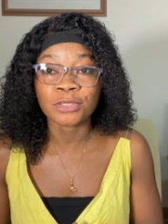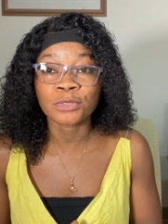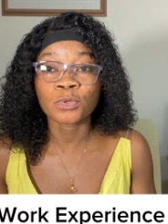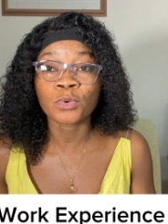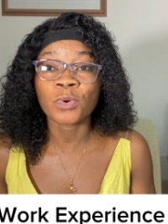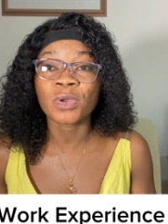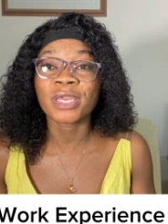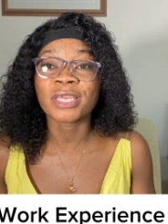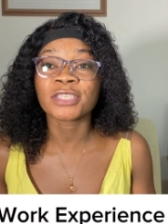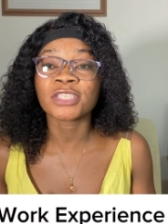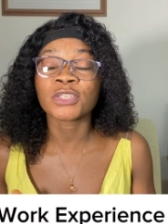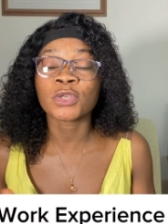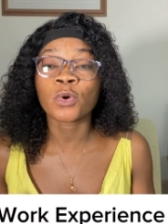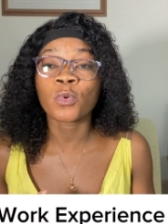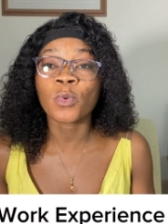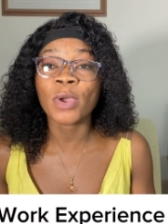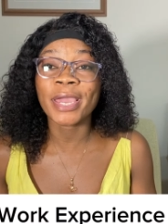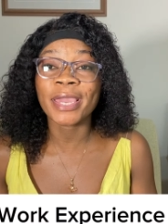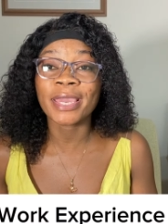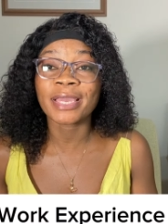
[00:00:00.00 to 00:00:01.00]
So is your
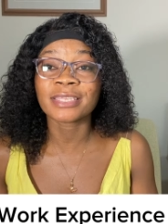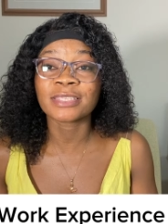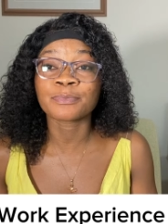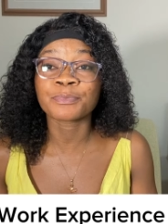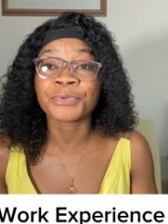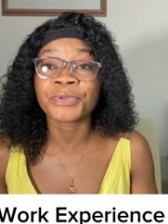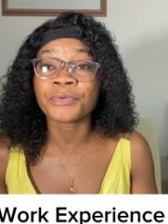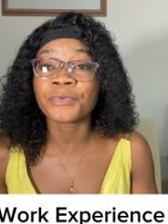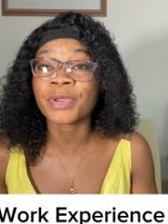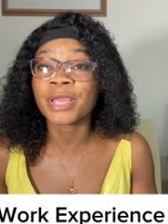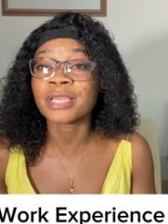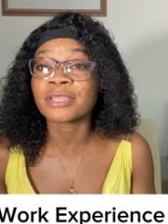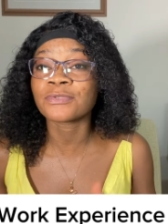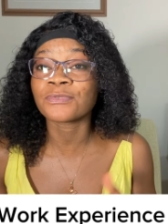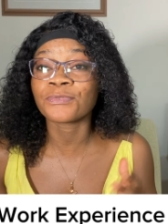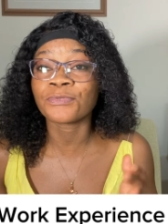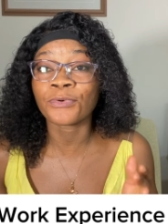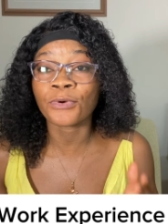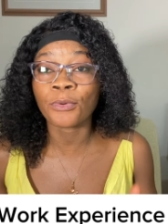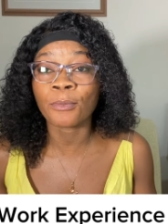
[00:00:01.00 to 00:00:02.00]
work experience
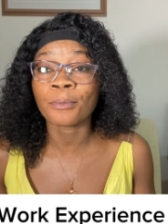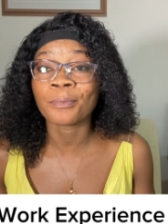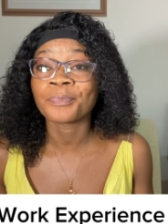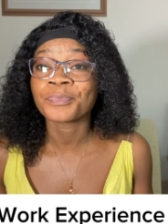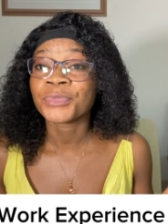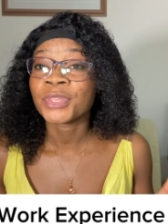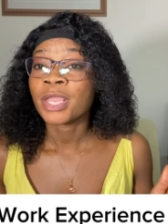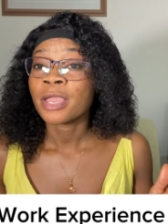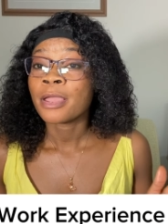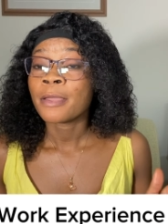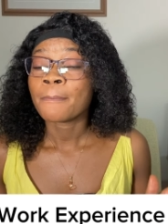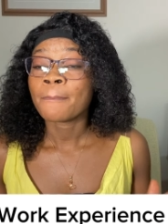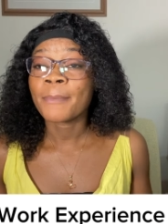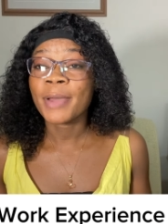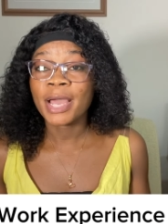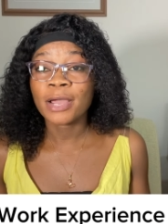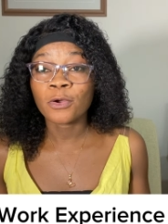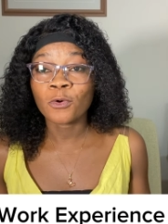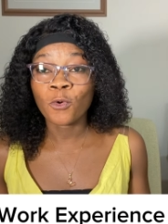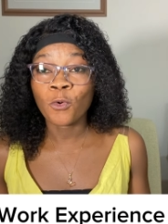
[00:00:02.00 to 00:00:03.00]
from
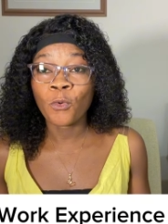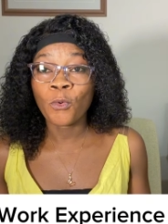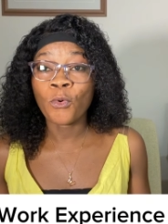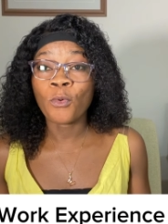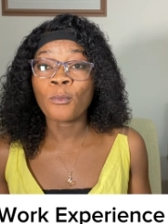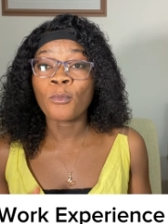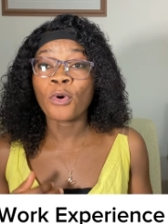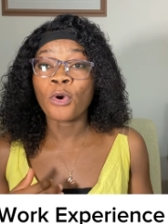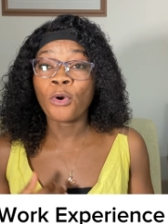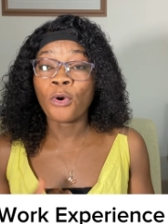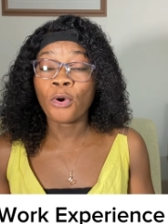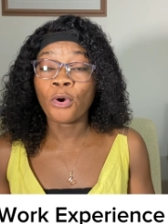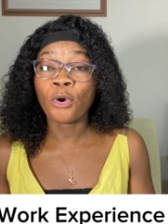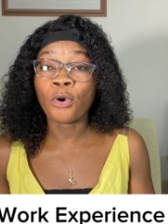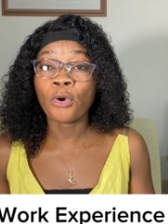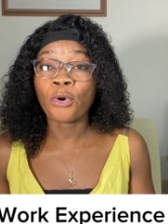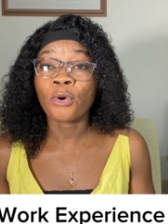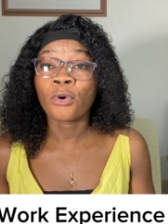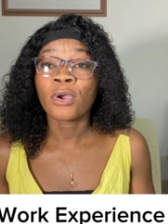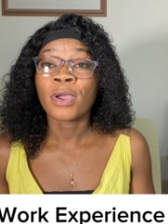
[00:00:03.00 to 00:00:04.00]
back home,
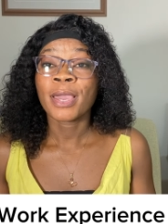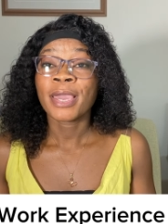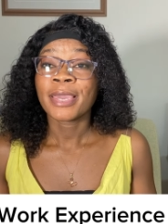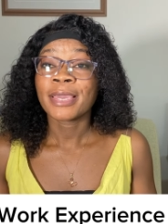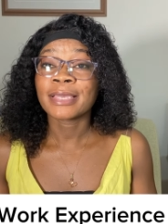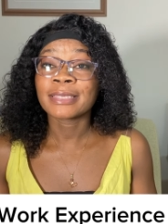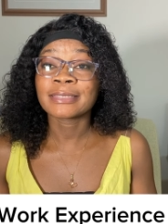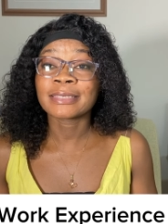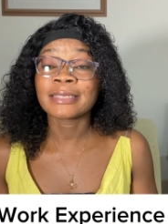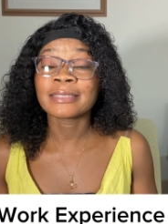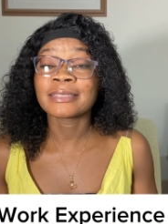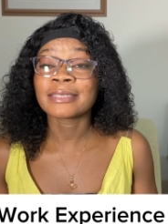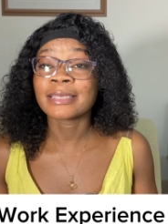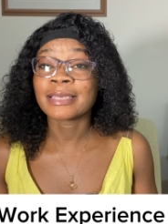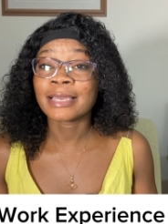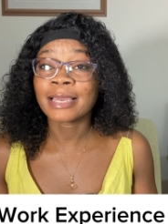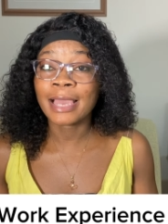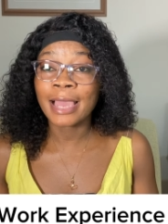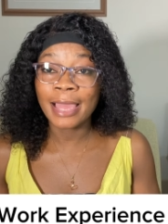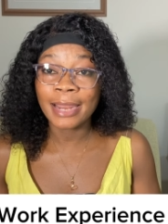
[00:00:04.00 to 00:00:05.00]
or is it
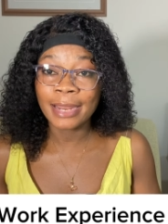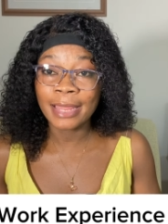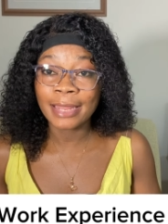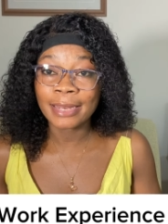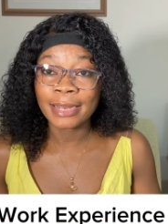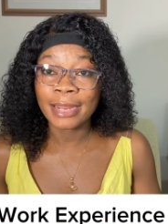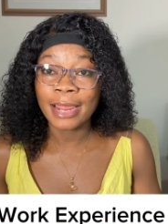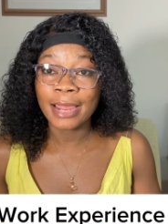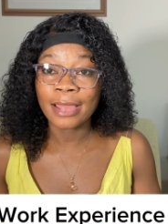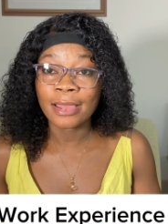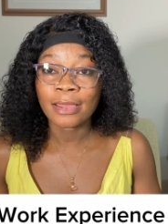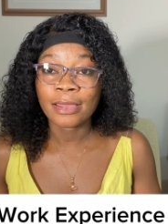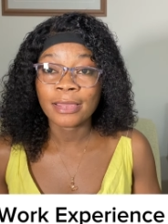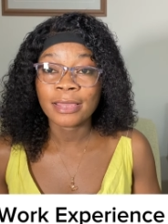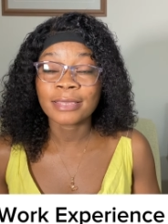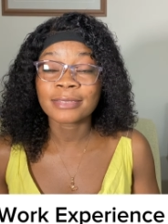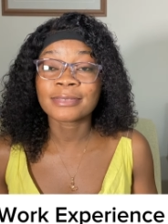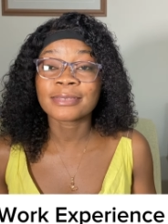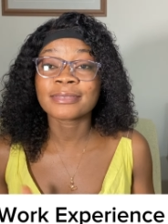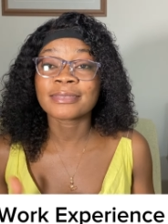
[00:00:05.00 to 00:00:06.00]
in Canada?
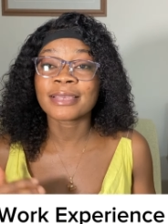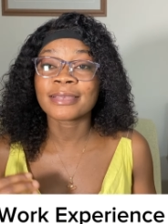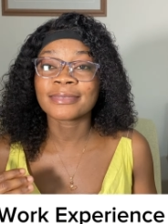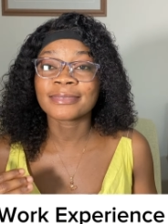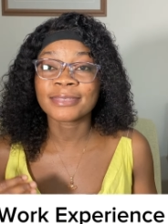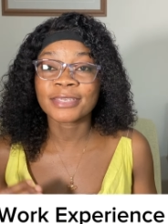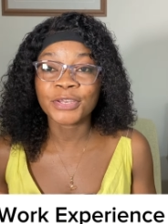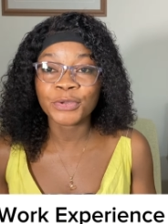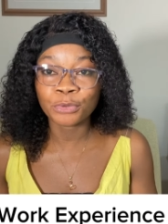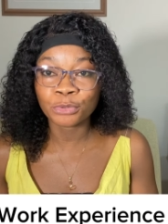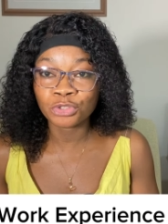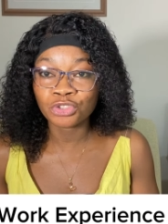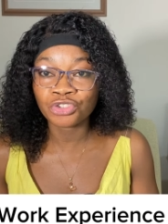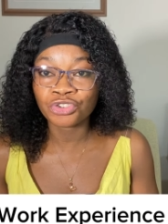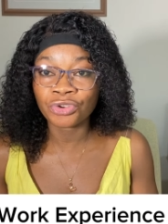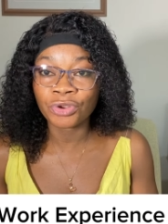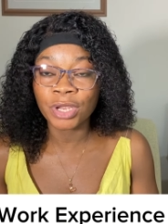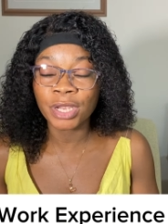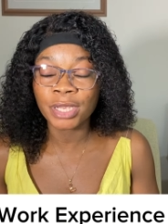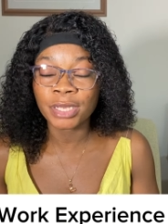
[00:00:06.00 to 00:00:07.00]
Is it a skilled
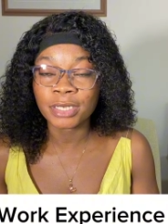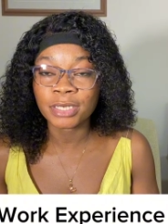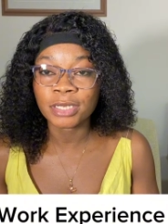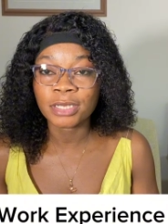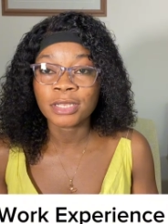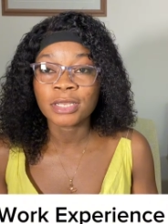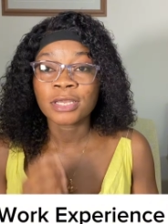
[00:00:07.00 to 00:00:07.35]
trade?